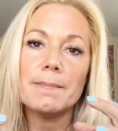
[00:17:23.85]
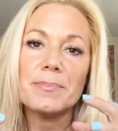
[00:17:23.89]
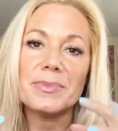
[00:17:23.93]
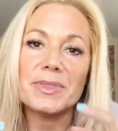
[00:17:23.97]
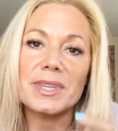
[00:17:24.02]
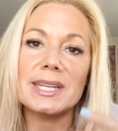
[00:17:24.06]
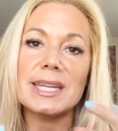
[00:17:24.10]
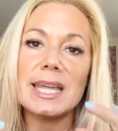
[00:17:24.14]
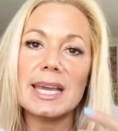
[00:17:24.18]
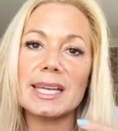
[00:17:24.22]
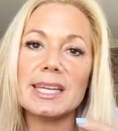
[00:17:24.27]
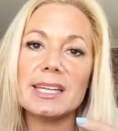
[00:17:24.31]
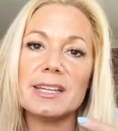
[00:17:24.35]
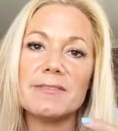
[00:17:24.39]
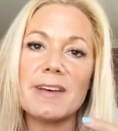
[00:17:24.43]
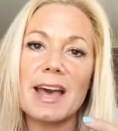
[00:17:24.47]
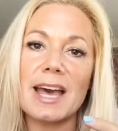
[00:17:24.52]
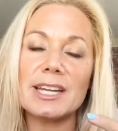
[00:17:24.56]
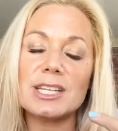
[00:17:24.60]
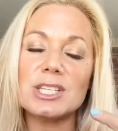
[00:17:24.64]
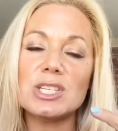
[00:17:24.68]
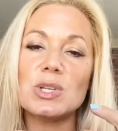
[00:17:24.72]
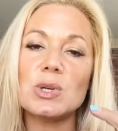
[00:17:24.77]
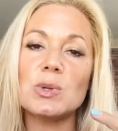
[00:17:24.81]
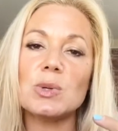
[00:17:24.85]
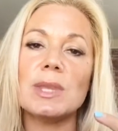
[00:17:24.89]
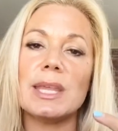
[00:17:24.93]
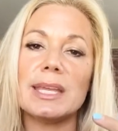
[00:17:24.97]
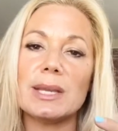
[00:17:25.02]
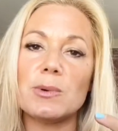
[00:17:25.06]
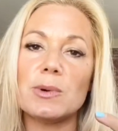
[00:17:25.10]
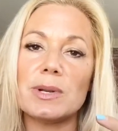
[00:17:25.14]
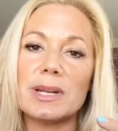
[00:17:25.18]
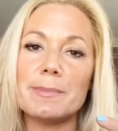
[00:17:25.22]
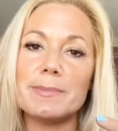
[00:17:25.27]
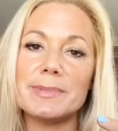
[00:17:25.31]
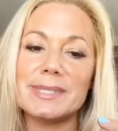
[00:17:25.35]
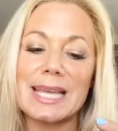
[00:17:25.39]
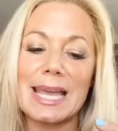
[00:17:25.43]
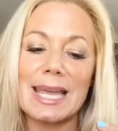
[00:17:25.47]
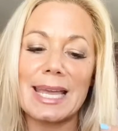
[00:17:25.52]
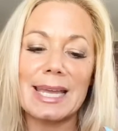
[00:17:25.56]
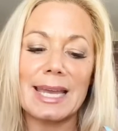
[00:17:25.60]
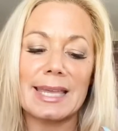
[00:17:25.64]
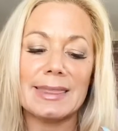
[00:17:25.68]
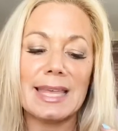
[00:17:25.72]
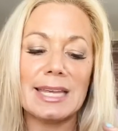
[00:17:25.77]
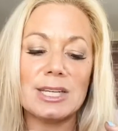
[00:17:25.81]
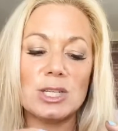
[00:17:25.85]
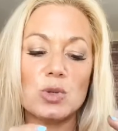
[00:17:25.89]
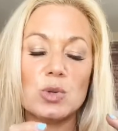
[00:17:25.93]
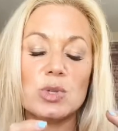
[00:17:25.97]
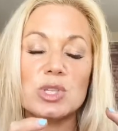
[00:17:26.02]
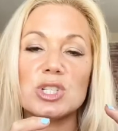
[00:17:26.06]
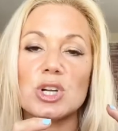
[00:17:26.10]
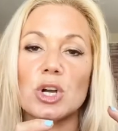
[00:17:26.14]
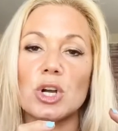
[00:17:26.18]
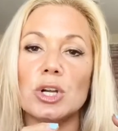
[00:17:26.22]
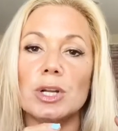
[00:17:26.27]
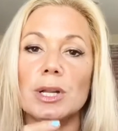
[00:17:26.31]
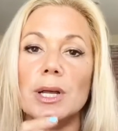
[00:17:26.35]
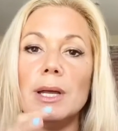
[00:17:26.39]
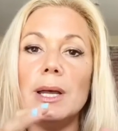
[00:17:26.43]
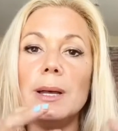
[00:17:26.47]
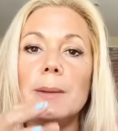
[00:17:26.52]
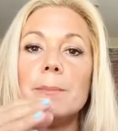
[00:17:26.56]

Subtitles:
the negative attitude, like what I'm saying, and then you start